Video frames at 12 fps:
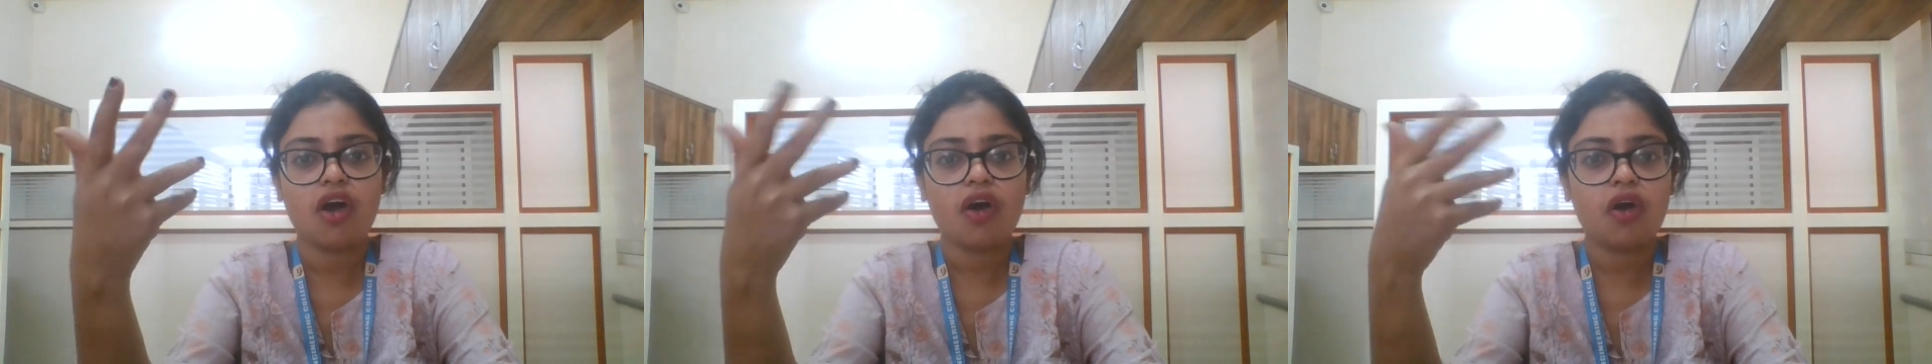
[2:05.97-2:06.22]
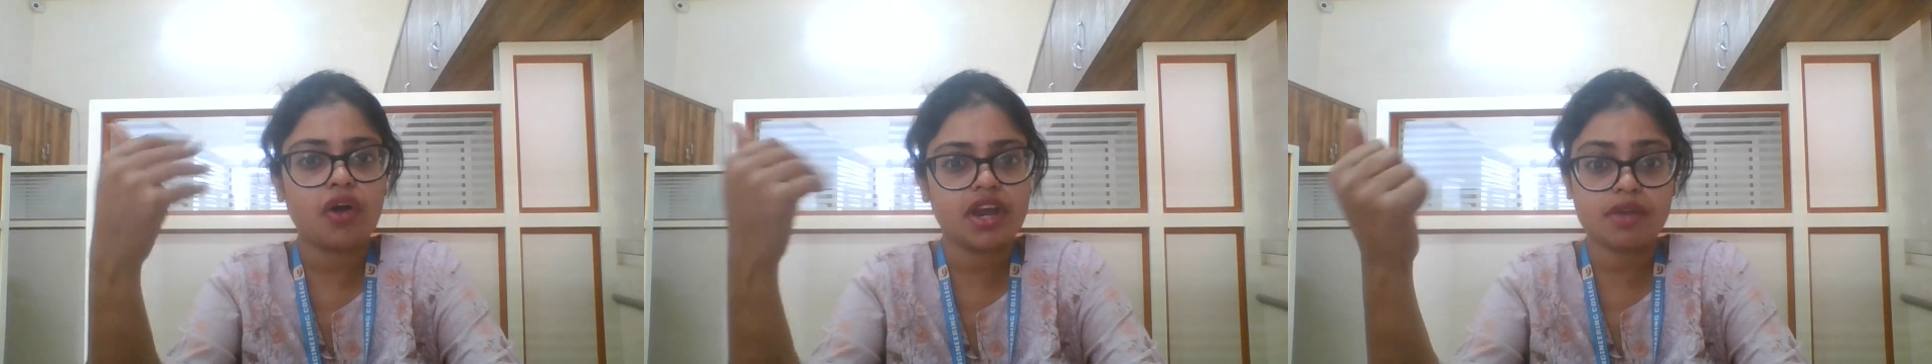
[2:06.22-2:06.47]

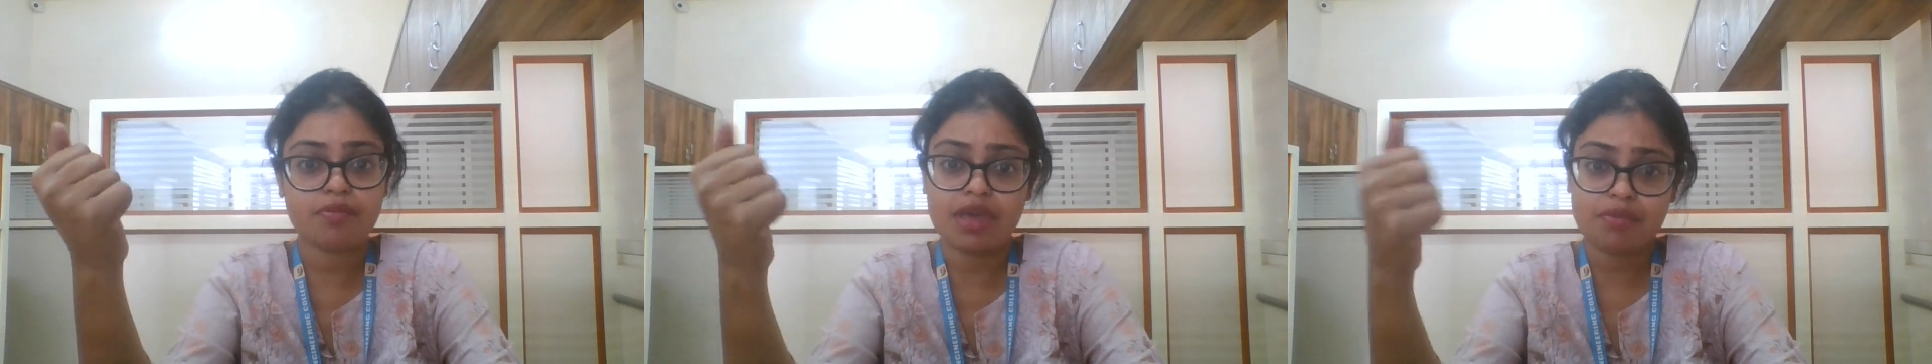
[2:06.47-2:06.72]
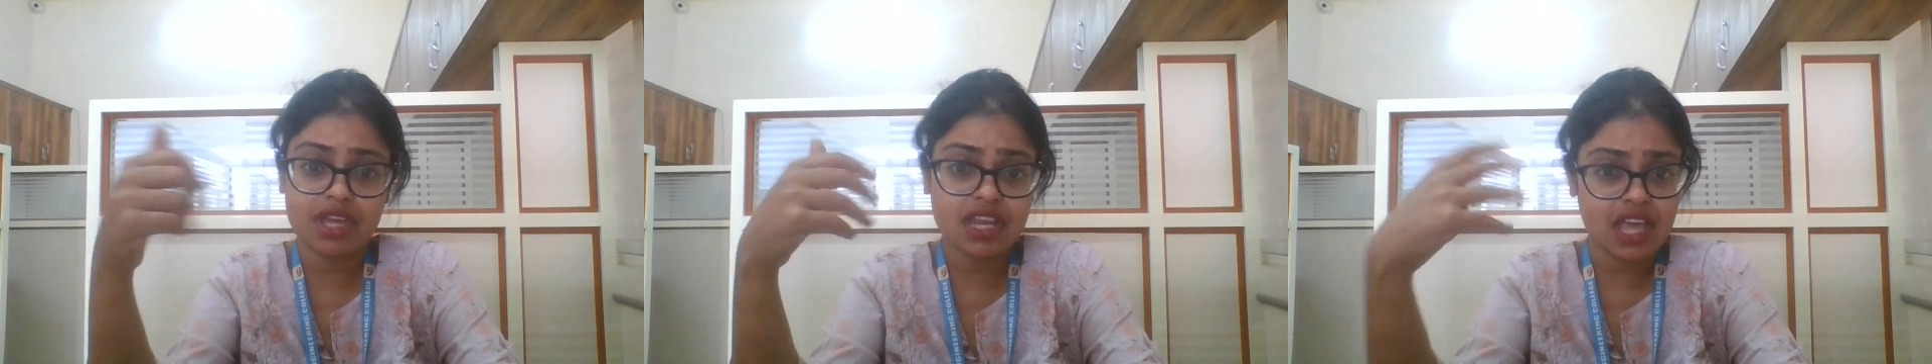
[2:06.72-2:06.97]
or it may
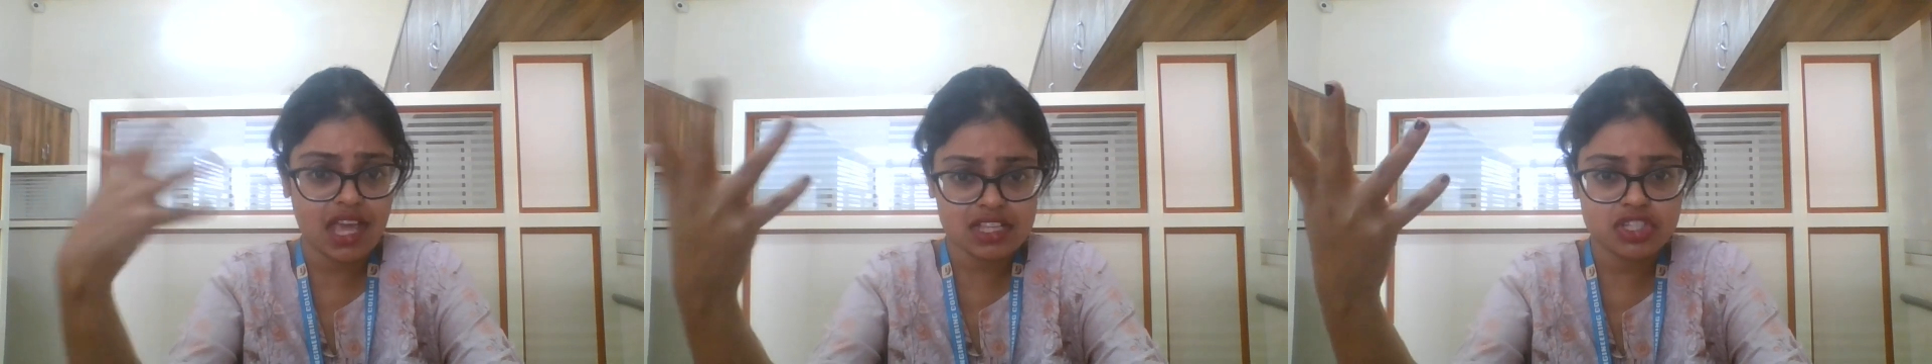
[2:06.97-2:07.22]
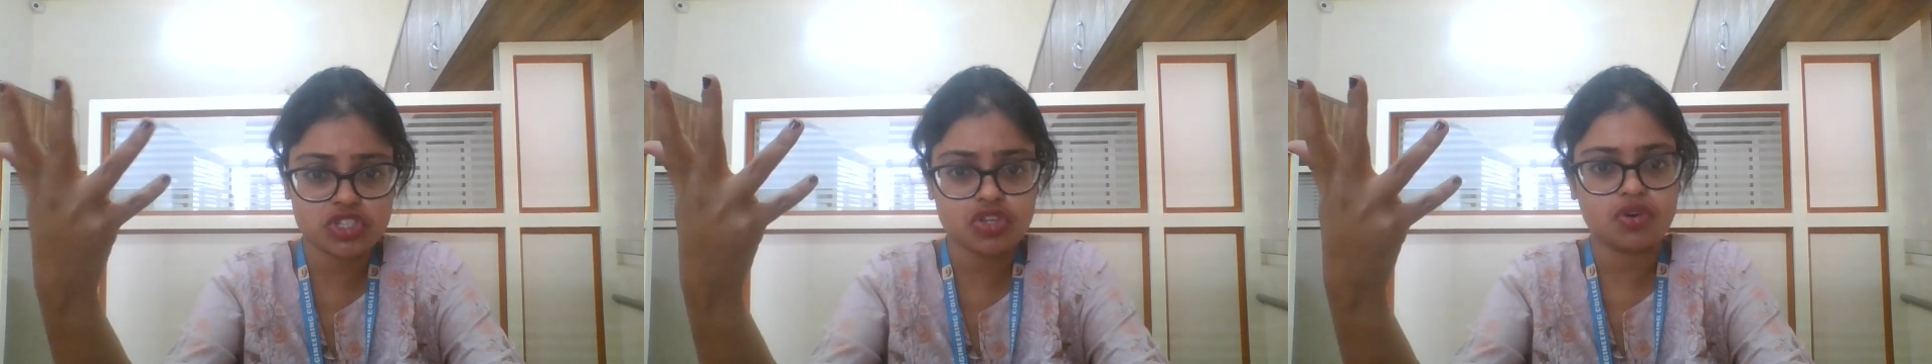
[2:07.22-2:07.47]
be an
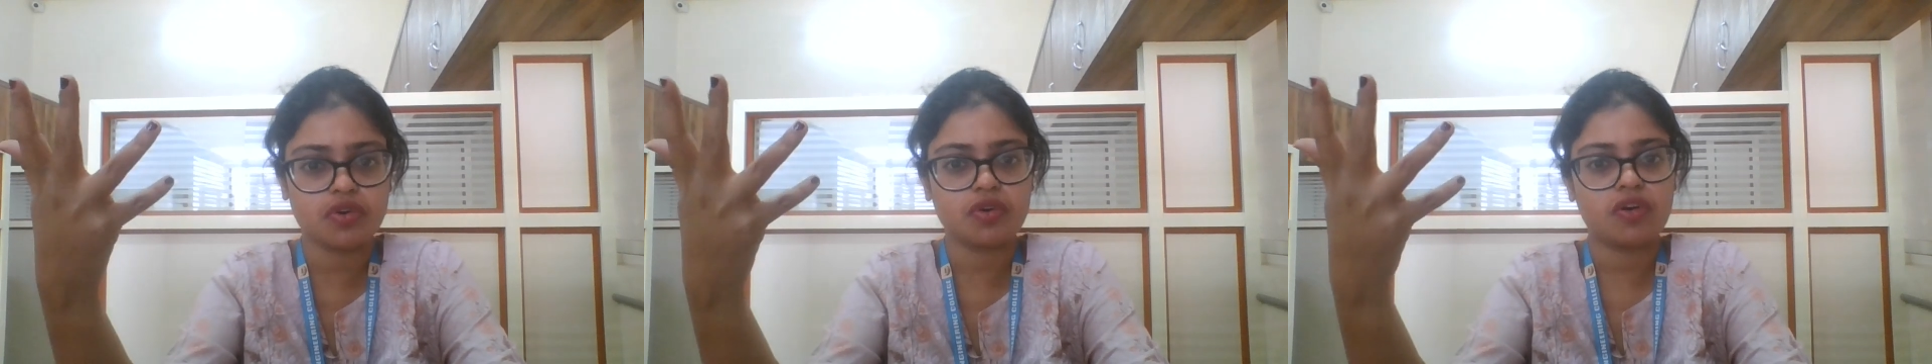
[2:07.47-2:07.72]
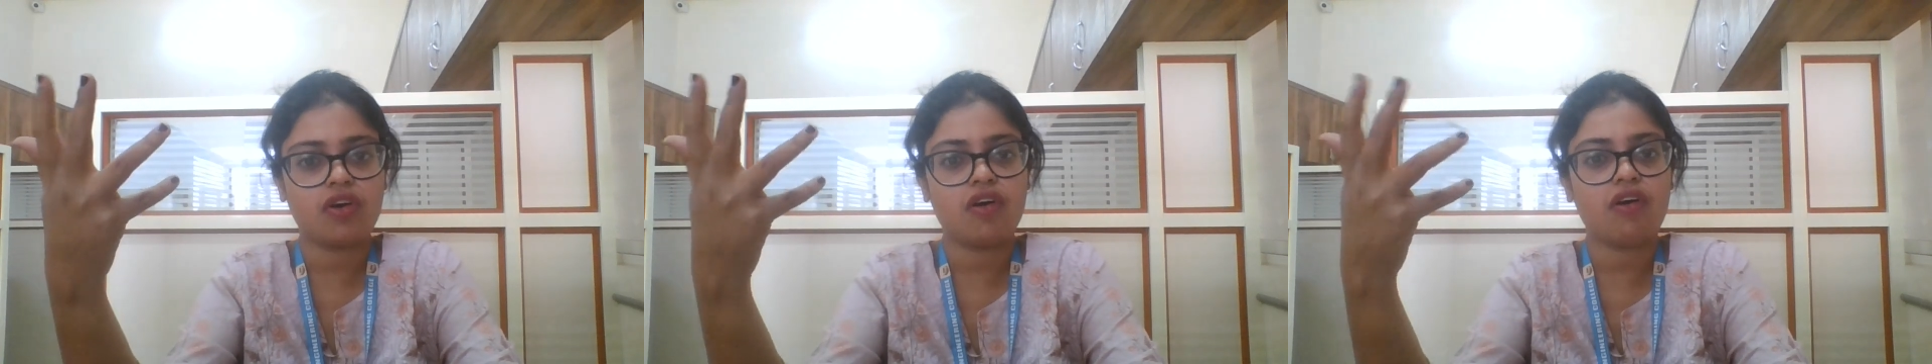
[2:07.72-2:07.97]
NGO,
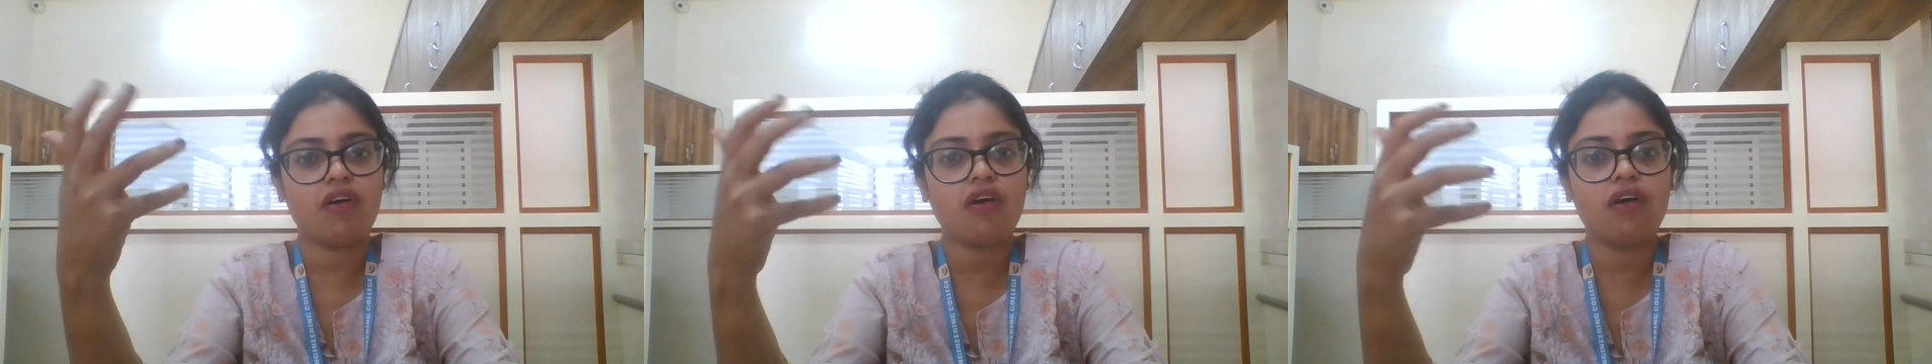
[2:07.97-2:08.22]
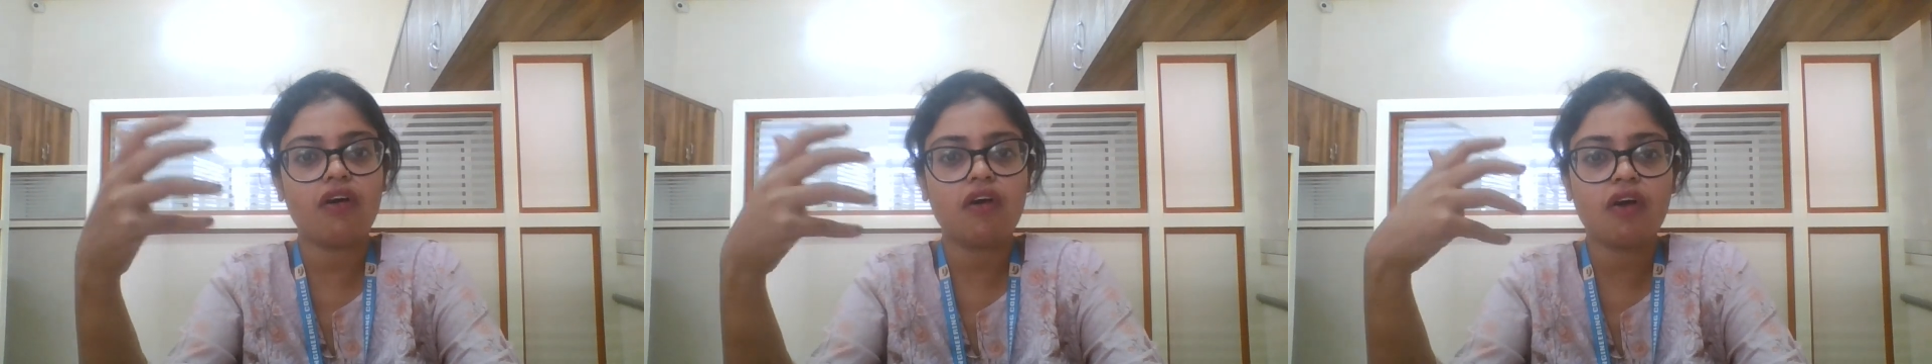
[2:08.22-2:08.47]

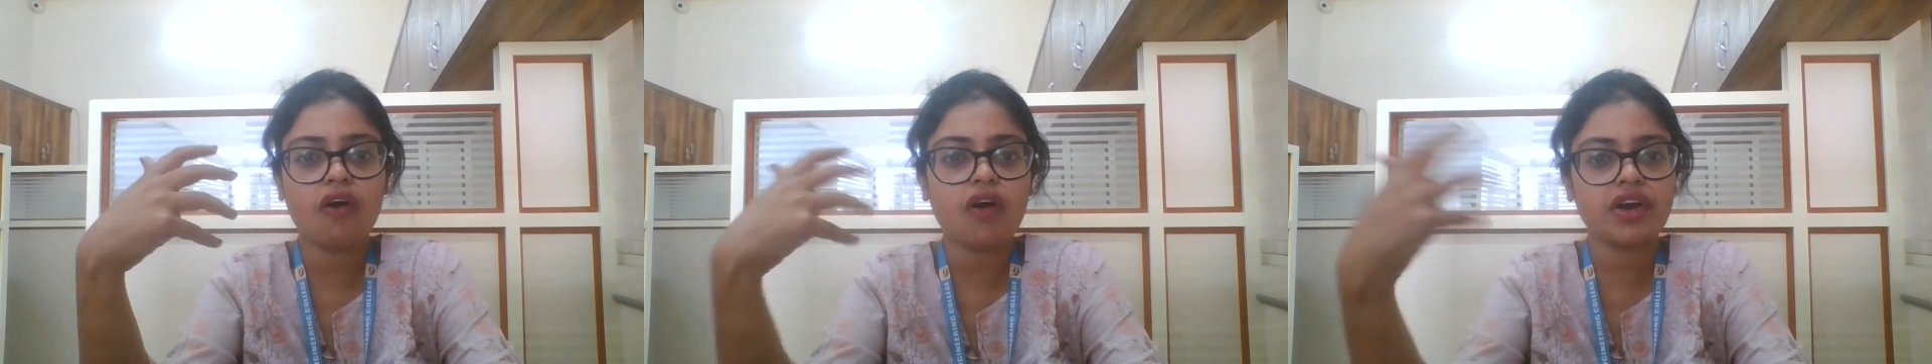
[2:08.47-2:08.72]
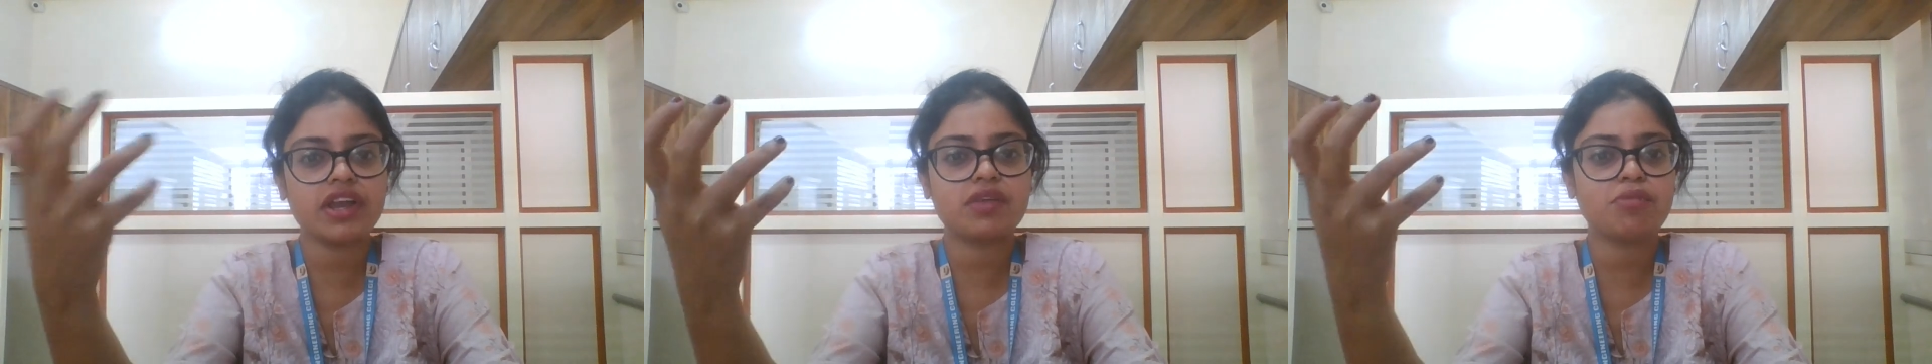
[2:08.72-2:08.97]
or it